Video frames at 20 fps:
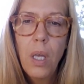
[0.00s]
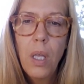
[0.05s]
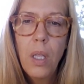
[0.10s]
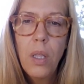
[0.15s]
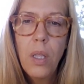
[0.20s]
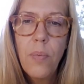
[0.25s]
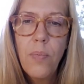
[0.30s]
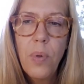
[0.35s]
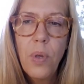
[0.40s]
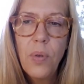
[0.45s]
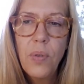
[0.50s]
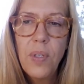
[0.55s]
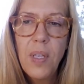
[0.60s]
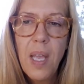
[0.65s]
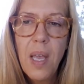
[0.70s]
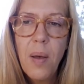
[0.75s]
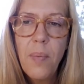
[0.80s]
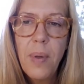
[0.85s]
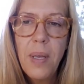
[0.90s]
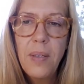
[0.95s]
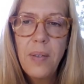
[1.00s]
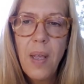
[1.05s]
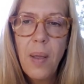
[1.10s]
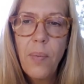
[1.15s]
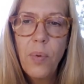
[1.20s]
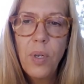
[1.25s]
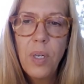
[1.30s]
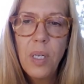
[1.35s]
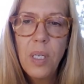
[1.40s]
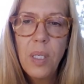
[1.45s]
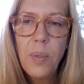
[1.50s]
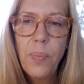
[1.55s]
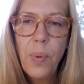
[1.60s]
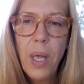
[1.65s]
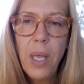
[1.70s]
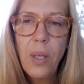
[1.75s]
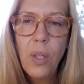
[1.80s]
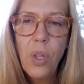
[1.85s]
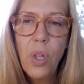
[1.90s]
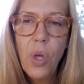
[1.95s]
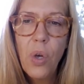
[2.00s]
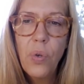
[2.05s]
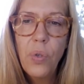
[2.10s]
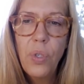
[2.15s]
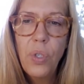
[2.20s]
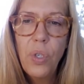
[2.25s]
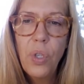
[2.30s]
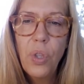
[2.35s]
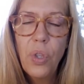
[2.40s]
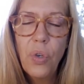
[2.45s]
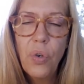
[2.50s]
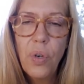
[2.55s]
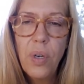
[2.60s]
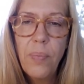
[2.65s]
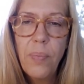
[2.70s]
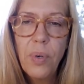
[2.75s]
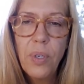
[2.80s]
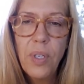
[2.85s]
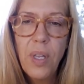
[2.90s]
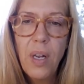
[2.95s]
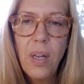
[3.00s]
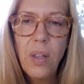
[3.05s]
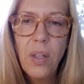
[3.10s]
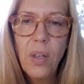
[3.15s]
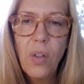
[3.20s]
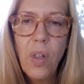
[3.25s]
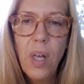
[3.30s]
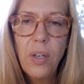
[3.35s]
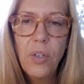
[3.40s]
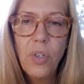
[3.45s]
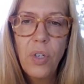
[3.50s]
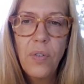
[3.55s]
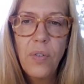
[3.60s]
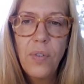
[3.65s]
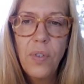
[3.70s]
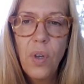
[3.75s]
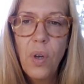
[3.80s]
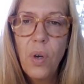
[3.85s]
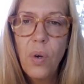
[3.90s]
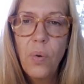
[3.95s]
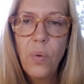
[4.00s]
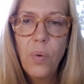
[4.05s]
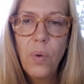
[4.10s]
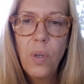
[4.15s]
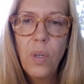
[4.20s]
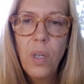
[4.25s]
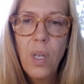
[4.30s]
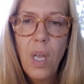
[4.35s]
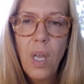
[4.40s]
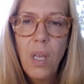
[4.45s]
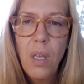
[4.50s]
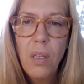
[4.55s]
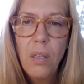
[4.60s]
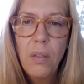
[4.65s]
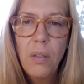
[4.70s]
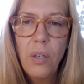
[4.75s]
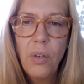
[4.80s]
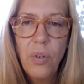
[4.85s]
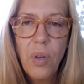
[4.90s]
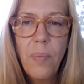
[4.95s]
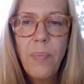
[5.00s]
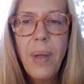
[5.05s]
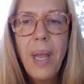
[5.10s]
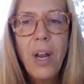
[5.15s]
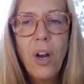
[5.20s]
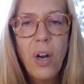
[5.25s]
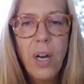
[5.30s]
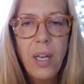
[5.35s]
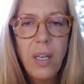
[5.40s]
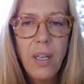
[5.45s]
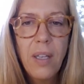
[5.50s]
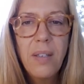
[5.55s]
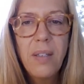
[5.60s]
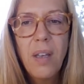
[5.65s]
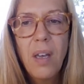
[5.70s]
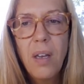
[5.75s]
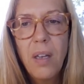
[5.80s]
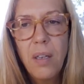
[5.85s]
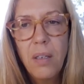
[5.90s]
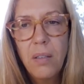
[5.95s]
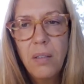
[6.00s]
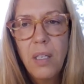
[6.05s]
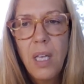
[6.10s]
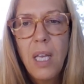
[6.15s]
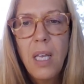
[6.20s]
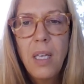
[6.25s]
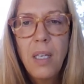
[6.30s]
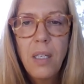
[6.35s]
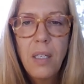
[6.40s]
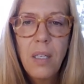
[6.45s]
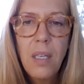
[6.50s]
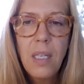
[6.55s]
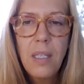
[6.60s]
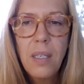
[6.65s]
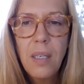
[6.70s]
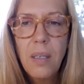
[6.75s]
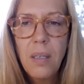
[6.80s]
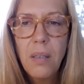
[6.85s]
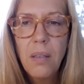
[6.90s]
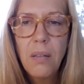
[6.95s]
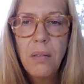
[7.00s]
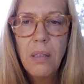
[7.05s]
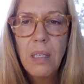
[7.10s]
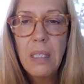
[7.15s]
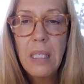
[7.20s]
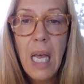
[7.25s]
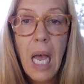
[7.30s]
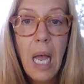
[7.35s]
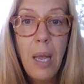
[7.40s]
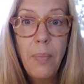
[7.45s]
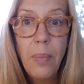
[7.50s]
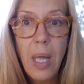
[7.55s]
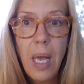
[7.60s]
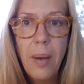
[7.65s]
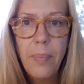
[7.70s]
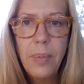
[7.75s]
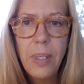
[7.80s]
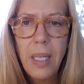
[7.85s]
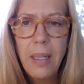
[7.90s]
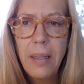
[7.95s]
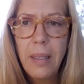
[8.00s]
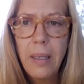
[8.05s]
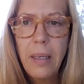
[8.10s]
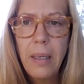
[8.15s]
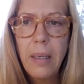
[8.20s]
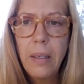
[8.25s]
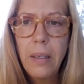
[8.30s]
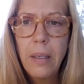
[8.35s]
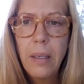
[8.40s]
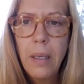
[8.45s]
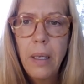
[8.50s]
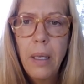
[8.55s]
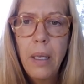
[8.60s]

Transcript: The museum is able to display close to 30% of the collection. So they're comparing. It's a time lapse, I think.